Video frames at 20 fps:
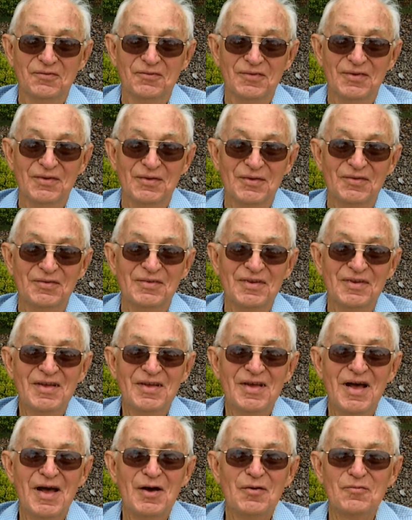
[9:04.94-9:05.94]
because
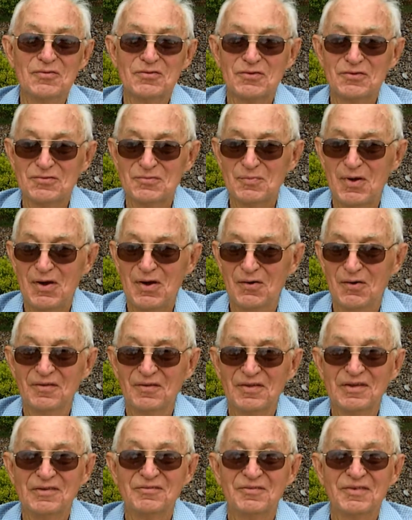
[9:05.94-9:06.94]
I was so small. And
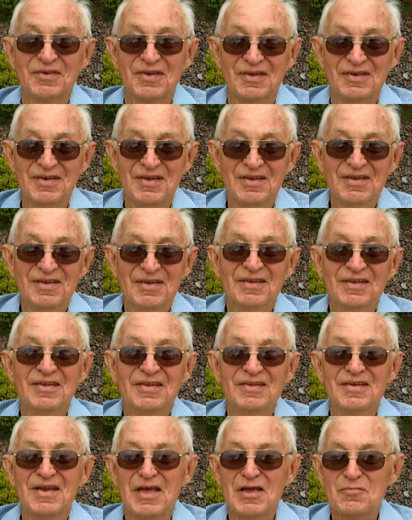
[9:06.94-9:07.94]
his
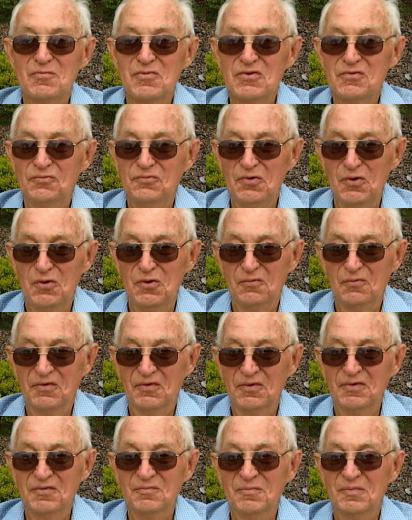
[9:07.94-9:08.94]
name was
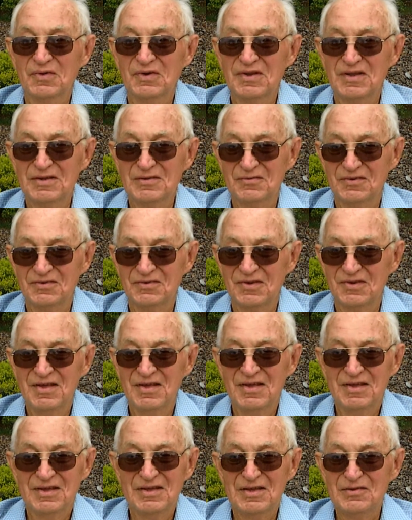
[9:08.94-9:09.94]
Fulford, but he
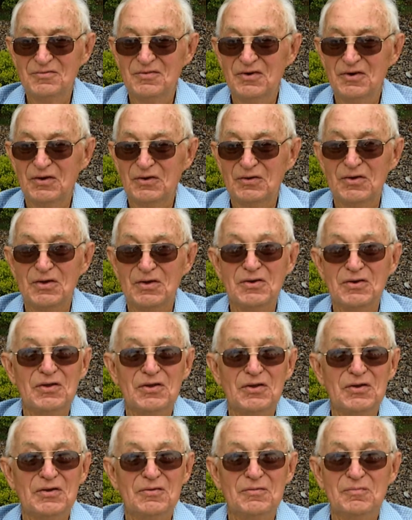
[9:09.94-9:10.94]
was a good
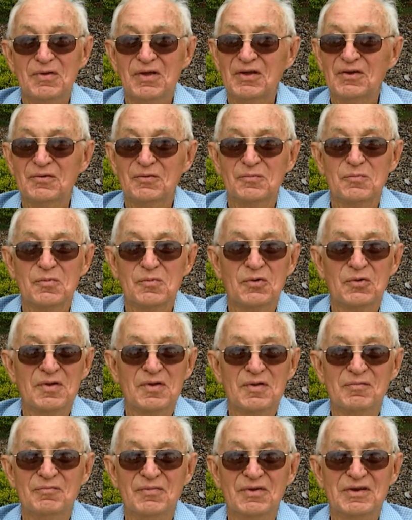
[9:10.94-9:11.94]
dude, the old boy.
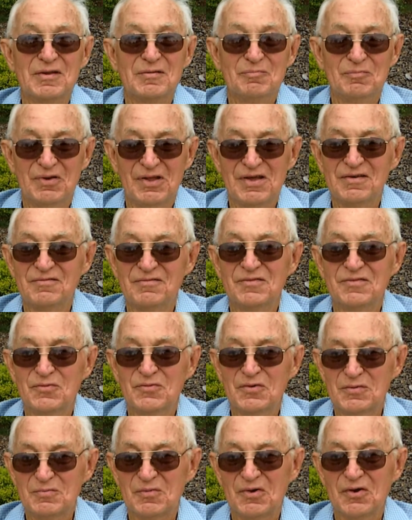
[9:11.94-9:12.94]
But he played
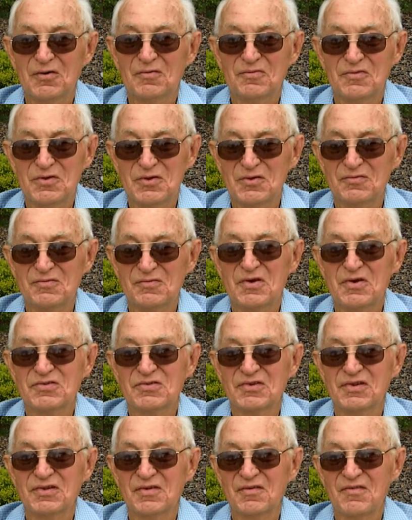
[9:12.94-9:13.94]
football for the
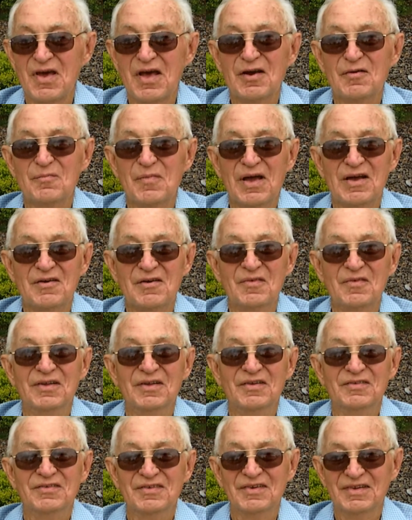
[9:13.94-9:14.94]
University of Alabama.
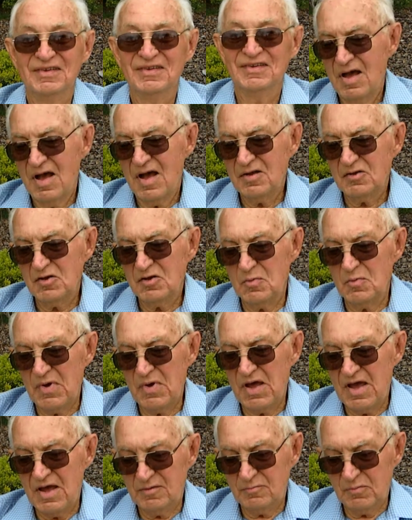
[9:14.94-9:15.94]
So I come
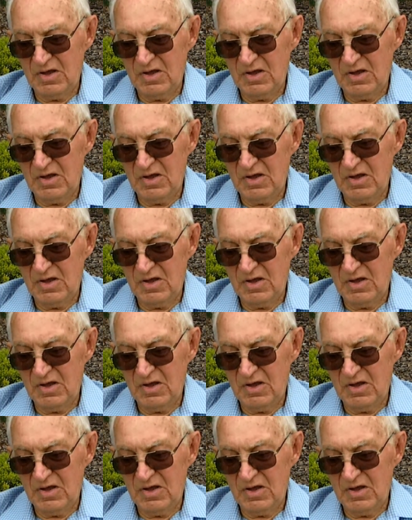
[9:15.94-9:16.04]
back